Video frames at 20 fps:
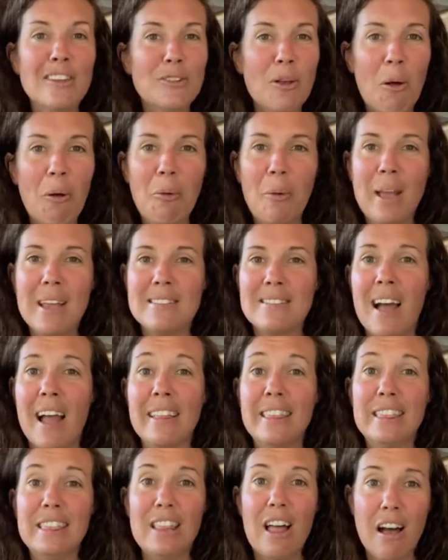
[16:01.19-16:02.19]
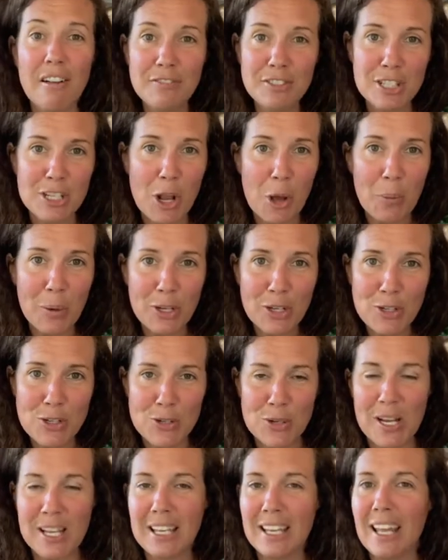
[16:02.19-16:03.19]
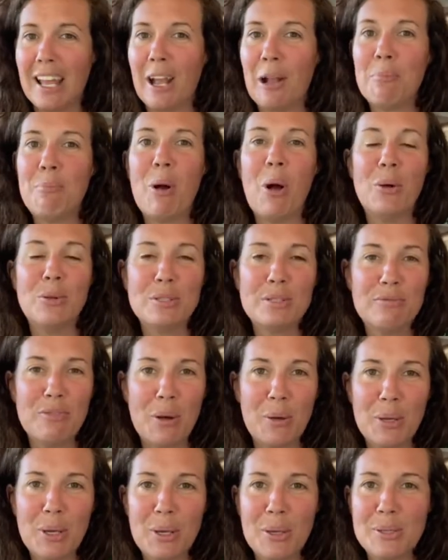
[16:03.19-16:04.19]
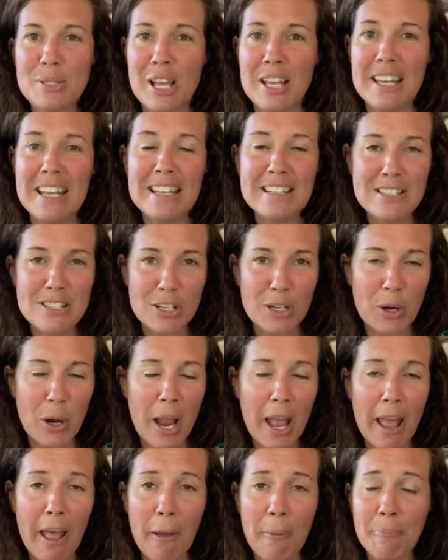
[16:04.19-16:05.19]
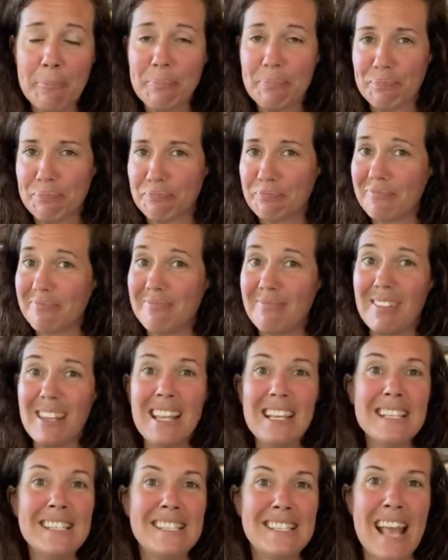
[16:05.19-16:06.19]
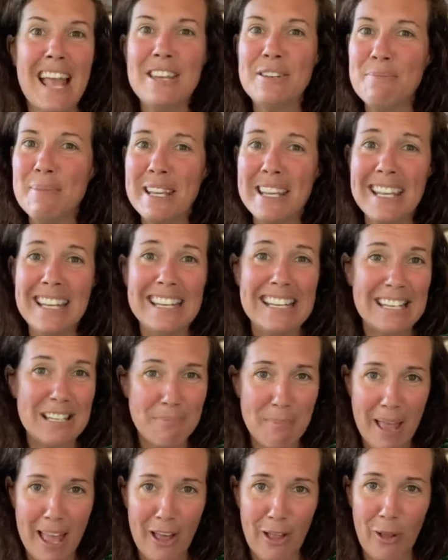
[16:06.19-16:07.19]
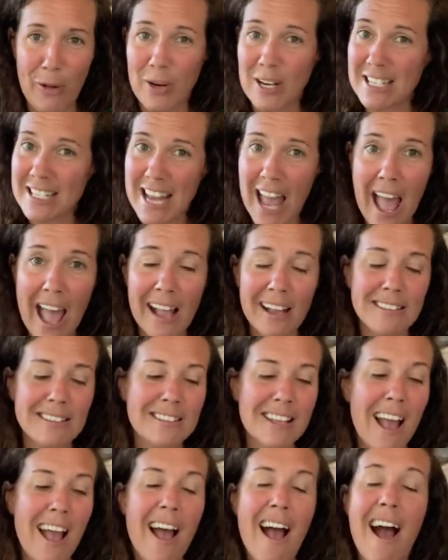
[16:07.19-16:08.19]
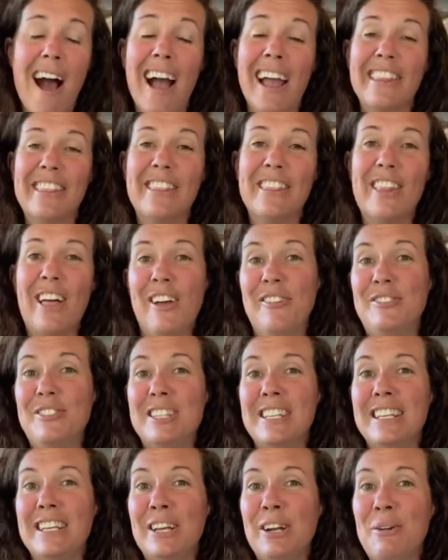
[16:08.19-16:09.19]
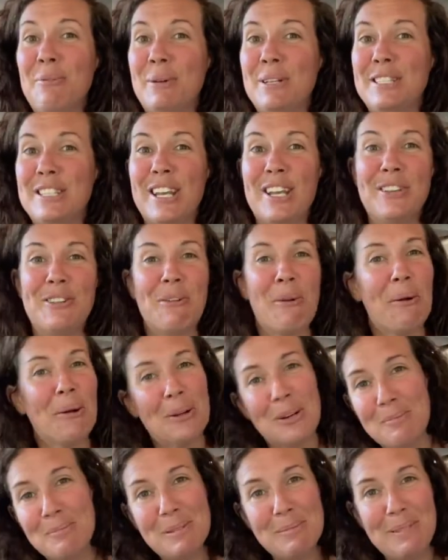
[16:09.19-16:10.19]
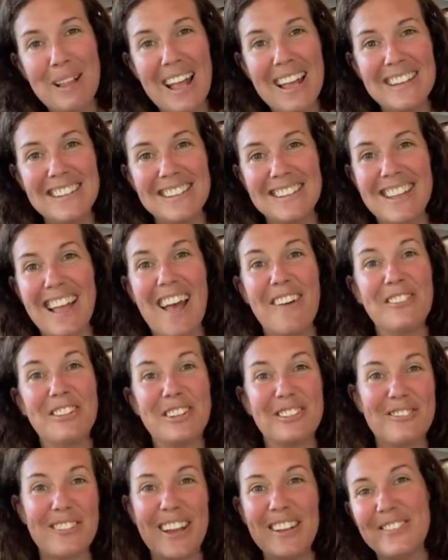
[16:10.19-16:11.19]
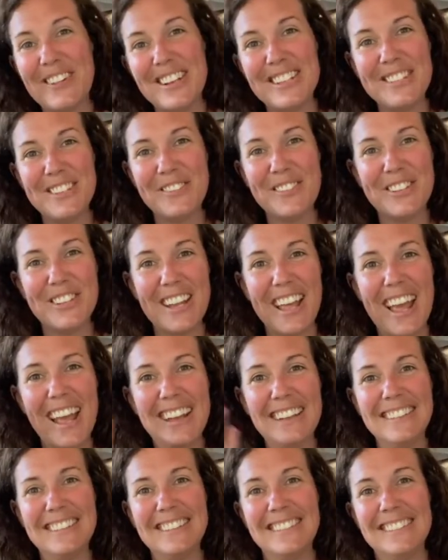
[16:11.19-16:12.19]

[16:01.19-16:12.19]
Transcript: always, I love to know what you're drinking. Post photos on Instagram, send me an email or a text. I'd love to hear what's in your herbal blend. Have a great rest of your day.